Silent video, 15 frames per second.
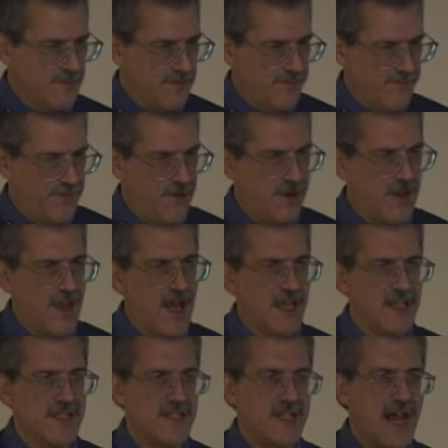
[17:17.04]

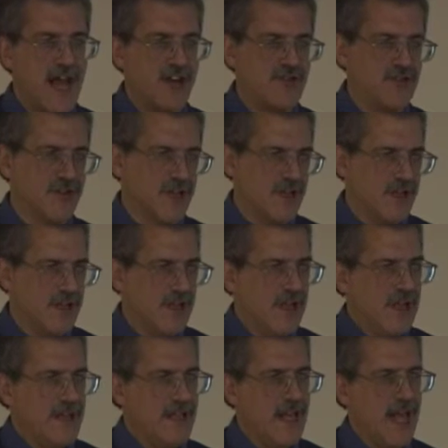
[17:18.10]
fertilize naturally.
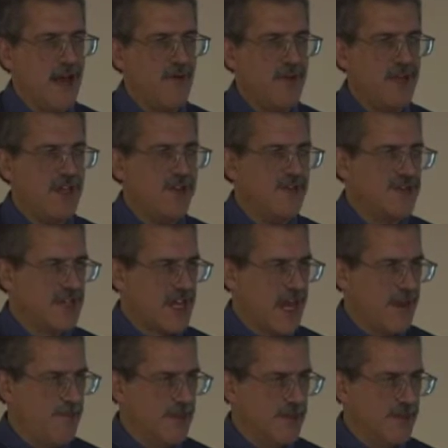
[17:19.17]
Now we use
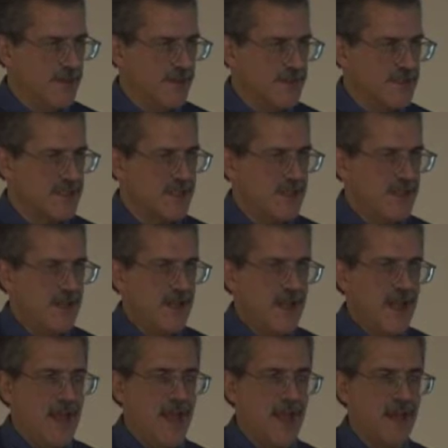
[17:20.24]
chemicals.
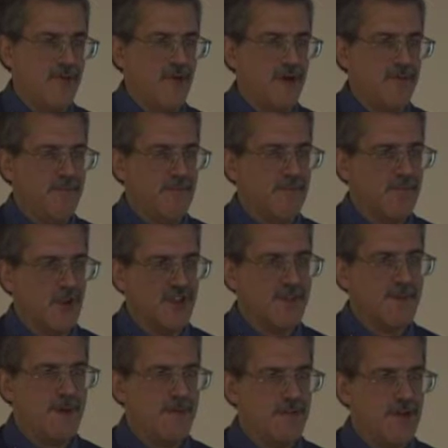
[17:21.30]
And what
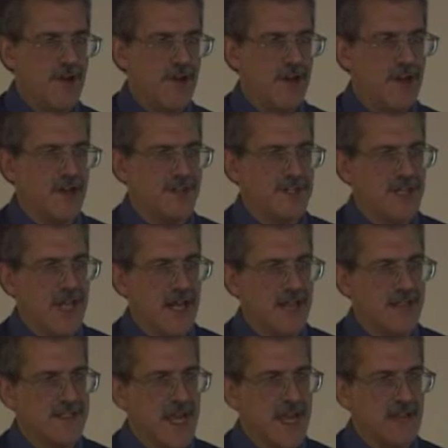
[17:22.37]
most people don't understand
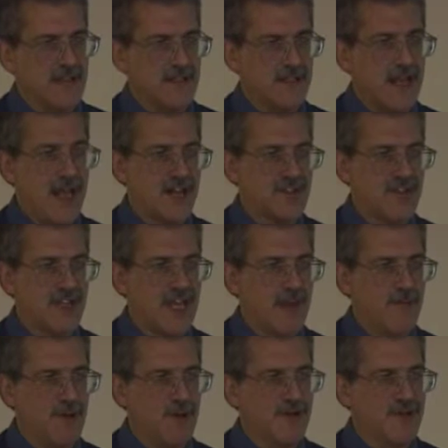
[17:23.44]
is actually
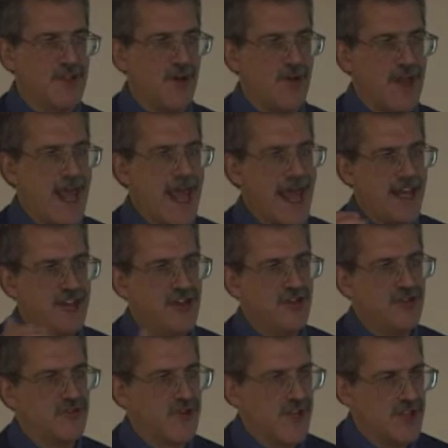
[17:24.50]
chemicals don't add
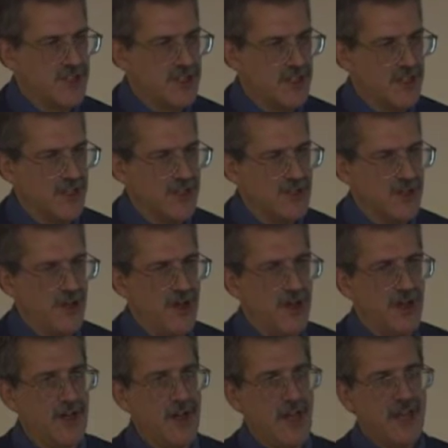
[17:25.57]
nutrients to the
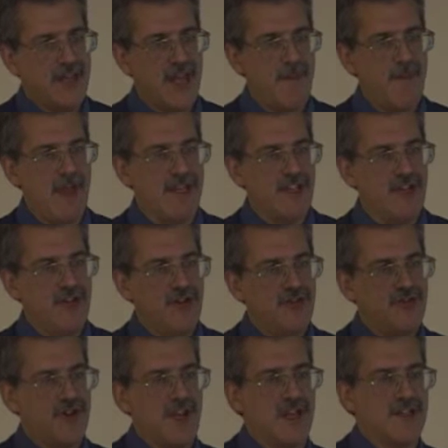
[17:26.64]
soil. They make the
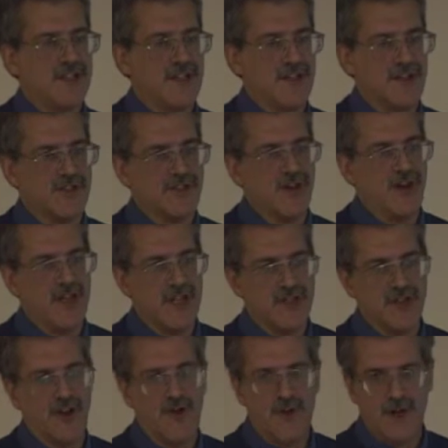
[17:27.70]
nutrients of the soil
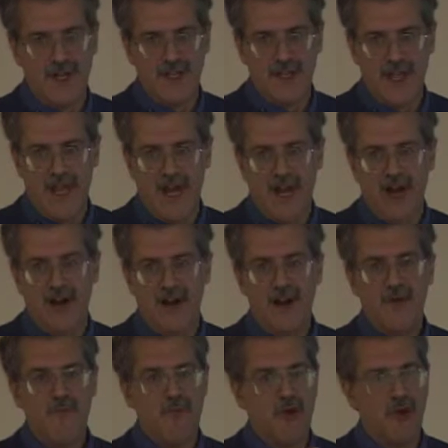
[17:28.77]
that's already there
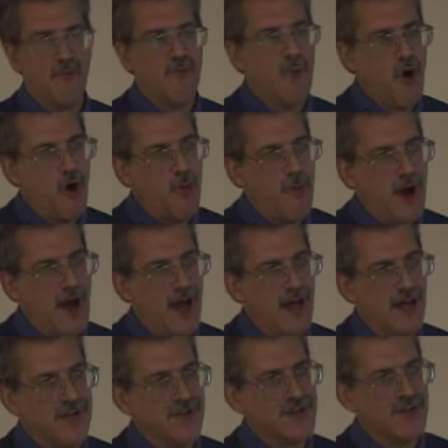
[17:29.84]
more
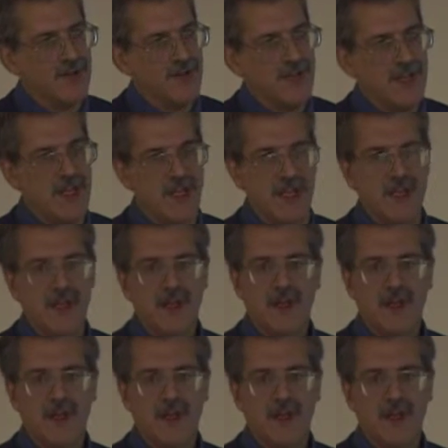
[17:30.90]
mobile, so the